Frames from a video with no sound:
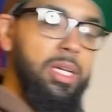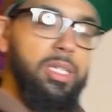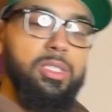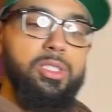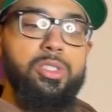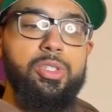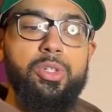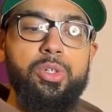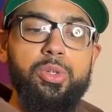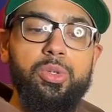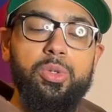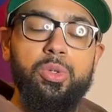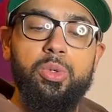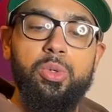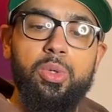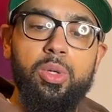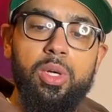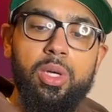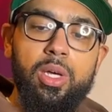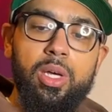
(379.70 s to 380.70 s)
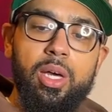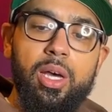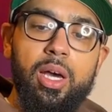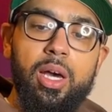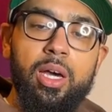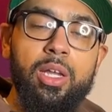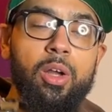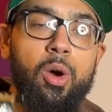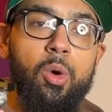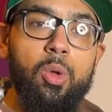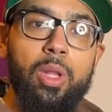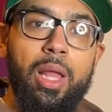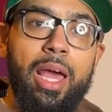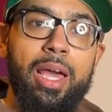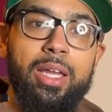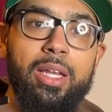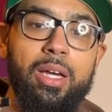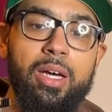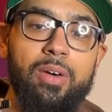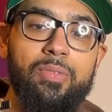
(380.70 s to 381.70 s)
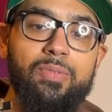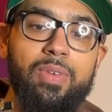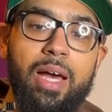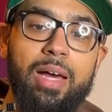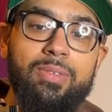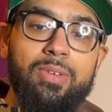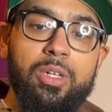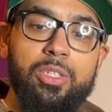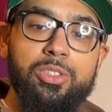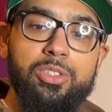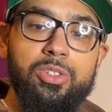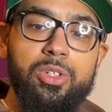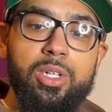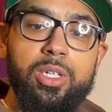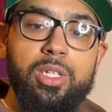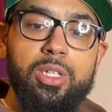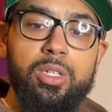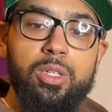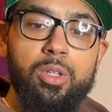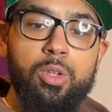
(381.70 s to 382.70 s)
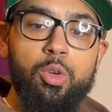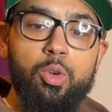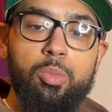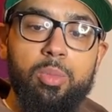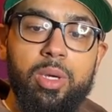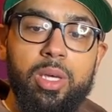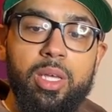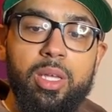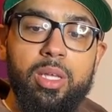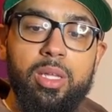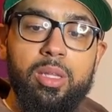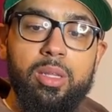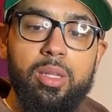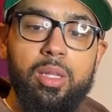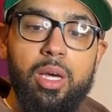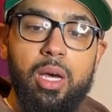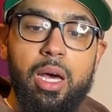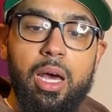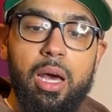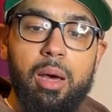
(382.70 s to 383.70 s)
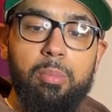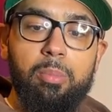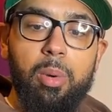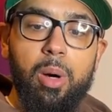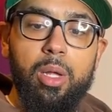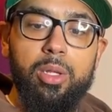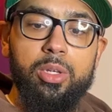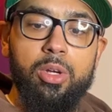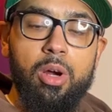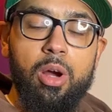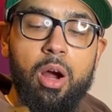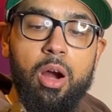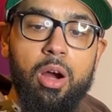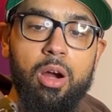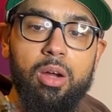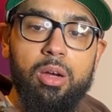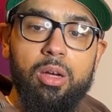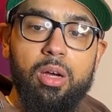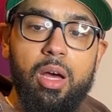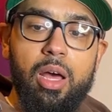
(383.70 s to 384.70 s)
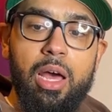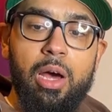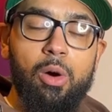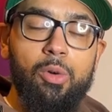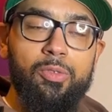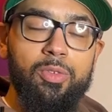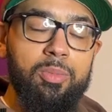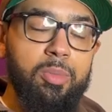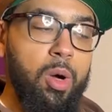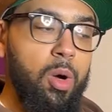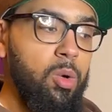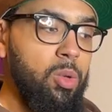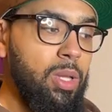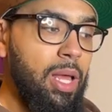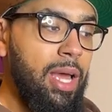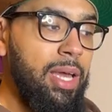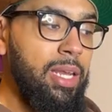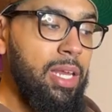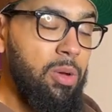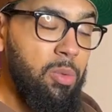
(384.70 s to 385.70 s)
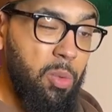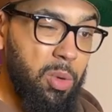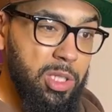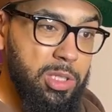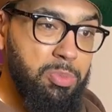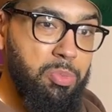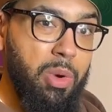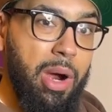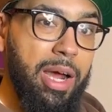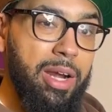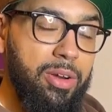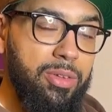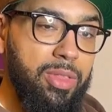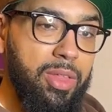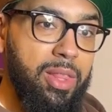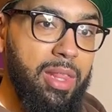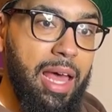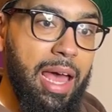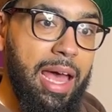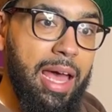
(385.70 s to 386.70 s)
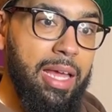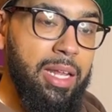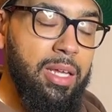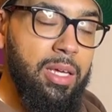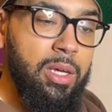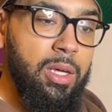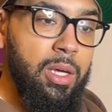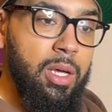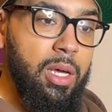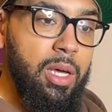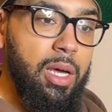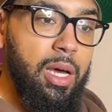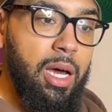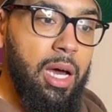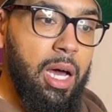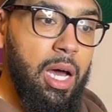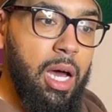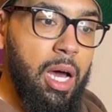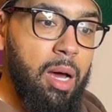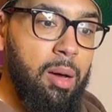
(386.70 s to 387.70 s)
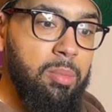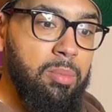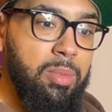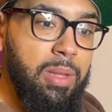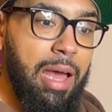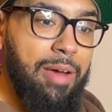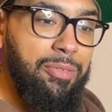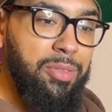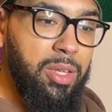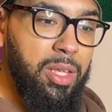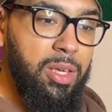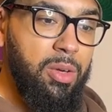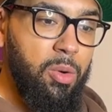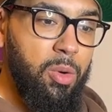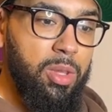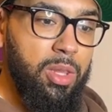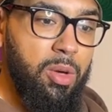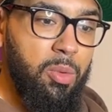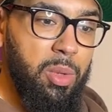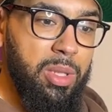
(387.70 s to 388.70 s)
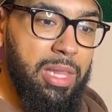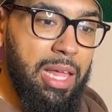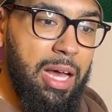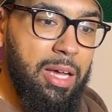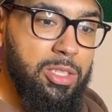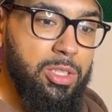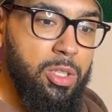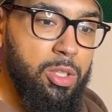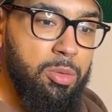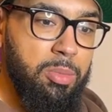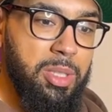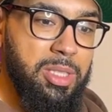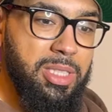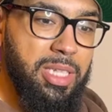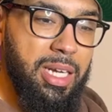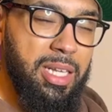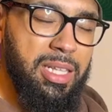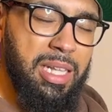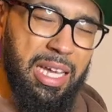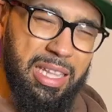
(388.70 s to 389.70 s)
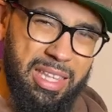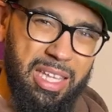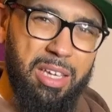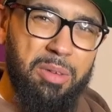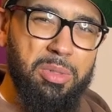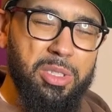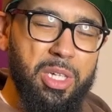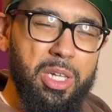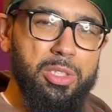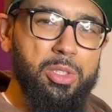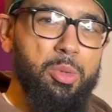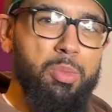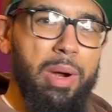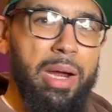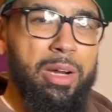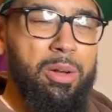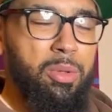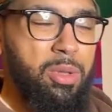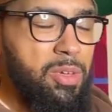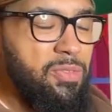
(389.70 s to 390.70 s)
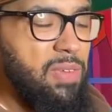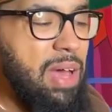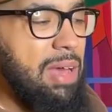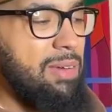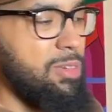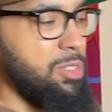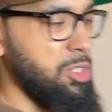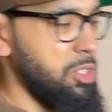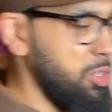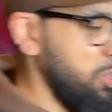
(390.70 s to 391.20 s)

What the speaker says: it to an Olight, a 500 lumen BALDR RL from Olight. It was brighter than that. Definitely on the 1000 lumen setting. I think it was also brighter on the 500